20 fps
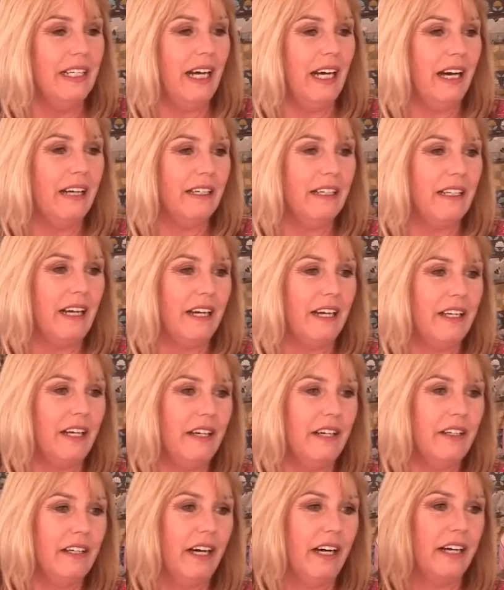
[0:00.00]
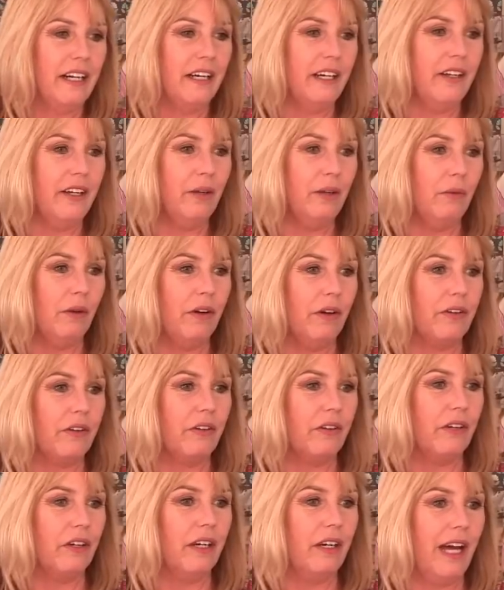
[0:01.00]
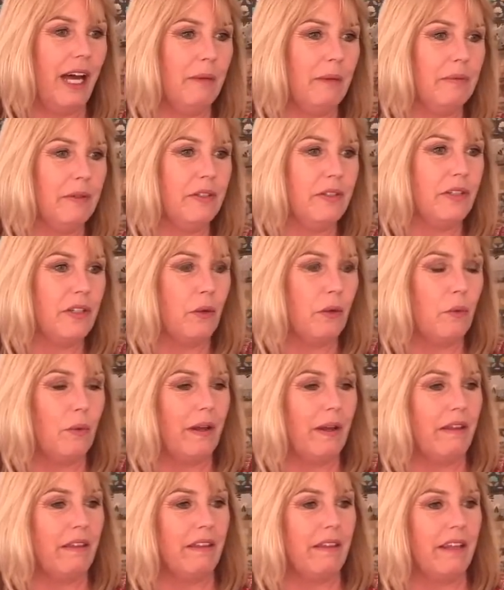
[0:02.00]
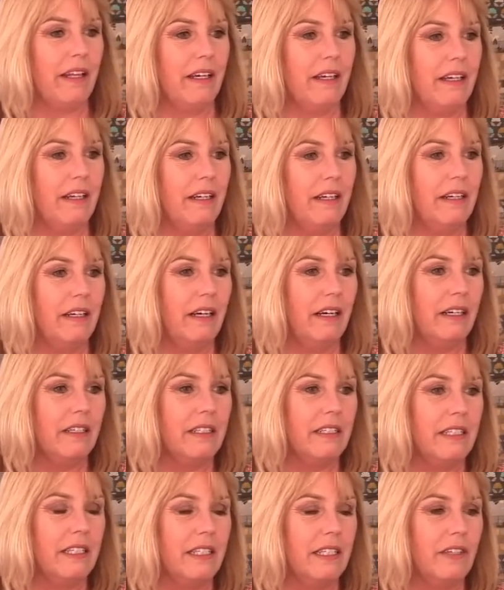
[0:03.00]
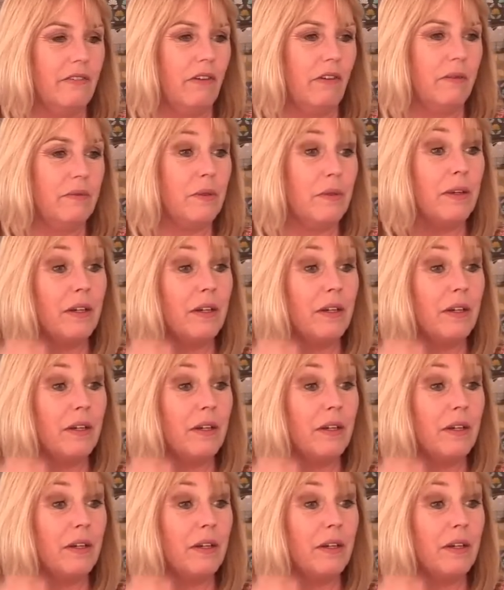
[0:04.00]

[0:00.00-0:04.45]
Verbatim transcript: Yeah, Alan, I don't, I don't know what happens with the CD-ROMs.